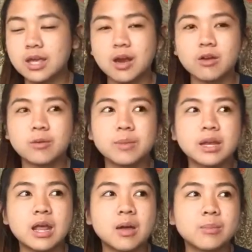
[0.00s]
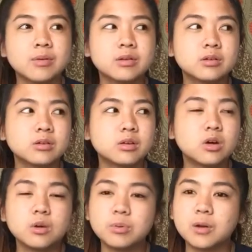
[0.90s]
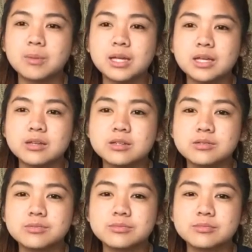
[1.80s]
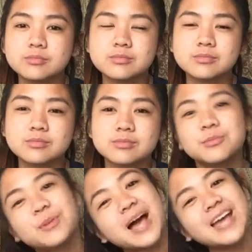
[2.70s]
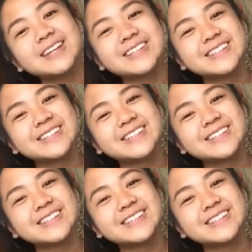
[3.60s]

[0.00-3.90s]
and carry on my nap. Or probably eat. Bye.